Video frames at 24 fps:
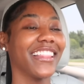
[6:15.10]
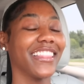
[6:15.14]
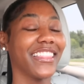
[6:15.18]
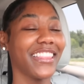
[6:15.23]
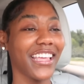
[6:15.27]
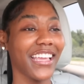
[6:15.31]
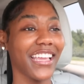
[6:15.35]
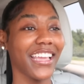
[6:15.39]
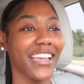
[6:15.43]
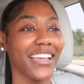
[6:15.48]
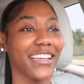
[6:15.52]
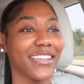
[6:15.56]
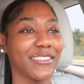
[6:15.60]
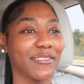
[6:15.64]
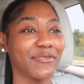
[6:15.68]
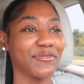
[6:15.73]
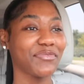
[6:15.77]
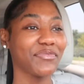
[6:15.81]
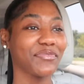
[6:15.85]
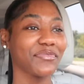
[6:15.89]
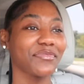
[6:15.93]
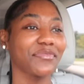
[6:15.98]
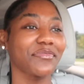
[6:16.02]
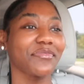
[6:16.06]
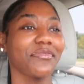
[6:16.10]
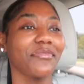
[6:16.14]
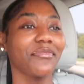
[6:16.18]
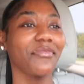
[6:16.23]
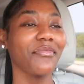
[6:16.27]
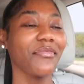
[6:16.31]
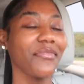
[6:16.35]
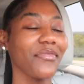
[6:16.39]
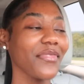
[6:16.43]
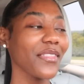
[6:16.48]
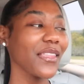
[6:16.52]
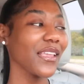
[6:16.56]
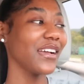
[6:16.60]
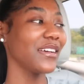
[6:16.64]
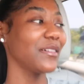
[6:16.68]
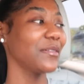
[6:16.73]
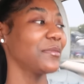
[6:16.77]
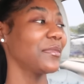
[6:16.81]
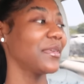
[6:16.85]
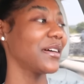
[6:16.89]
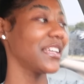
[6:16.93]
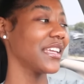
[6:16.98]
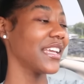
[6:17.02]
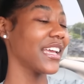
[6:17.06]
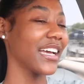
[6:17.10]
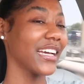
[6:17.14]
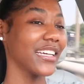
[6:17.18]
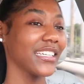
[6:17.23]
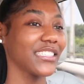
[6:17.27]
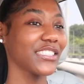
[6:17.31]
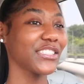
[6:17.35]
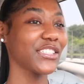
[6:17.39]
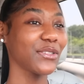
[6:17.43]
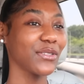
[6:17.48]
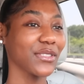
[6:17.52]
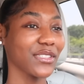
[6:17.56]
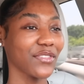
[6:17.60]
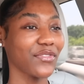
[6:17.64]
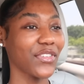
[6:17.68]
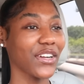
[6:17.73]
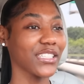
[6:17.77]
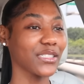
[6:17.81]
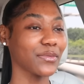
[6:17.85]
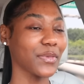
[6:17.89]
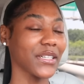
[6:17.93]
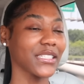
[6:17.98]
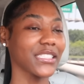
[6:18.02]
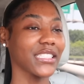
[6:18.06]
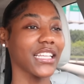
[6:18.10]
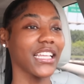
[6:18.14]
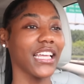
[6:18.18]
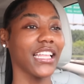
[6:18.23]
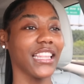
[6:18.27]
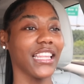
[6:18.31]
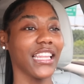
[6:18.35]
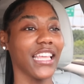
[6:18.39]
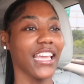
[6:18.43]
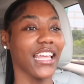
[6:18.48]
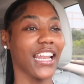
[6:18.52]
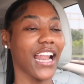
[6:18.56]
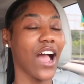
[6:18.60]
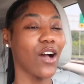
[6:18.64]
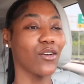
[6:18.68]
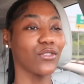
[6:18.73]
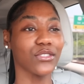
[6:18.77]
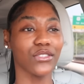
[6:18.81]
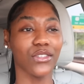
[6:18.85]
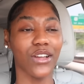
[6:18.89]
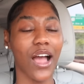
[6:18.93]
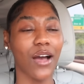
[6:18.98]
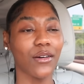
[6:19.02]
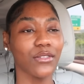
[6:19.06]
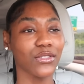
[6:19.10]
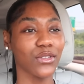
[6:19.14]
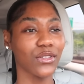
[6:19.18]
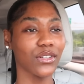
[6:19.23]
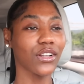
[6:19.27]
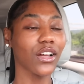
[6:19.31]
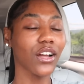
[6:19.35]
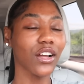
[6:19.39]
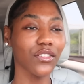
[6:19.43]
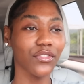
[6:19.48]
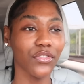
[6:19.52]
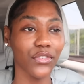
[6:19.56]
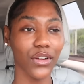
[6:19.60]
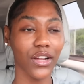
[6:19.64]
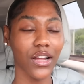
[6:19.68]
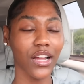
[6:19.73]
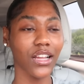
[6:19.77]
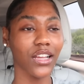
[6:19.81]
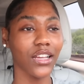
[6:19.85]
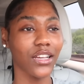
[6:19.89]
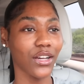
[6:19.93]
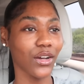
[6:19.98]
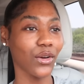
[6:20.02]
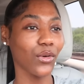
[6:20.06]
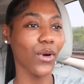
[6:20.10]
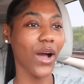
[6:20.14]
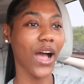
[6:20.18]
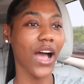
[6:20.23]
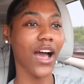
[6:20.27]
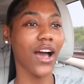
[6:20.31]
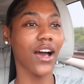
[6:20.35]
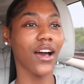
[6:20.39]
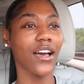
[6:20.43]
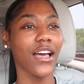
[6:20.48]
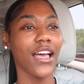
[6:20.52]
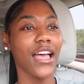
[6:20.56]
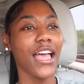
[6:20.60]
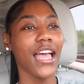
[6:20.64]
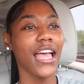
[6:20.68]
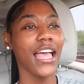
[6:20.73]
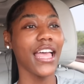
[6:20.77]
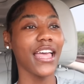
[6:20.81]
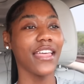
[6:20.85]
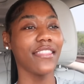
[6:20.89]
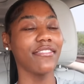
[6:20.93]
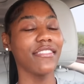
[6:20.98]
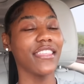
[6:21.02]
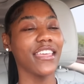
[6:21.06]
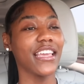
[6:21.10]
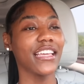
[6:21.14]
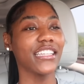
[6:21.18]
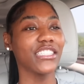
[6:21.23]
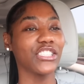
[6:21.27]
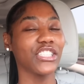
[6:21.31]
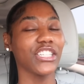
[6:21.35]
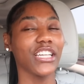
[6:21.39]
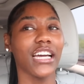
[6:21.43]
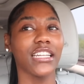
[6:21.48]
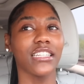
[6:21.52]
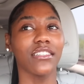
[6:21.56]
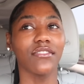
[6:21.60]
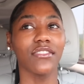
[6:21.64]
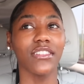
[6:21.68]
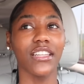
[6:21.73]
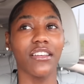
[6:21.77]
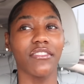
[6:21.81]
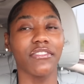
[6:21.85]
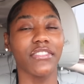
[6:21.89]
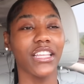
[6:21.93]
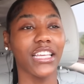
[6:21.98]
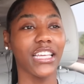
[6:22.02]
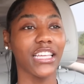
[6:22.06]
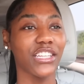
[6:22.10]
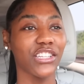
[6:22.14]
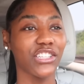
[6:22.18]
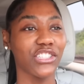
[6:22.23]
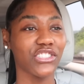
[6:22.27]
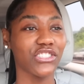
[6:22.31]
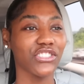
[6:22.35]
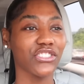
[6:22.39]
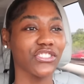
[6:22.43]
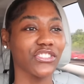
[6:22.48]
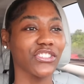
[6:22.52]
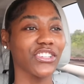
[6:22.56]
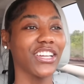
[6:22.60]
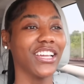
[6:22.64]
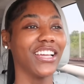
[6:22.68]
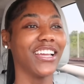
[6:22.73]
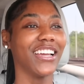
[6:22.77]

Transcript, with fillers: then but yeah she was the first person and then i was i was going to her for a good while and then she kind of left the industry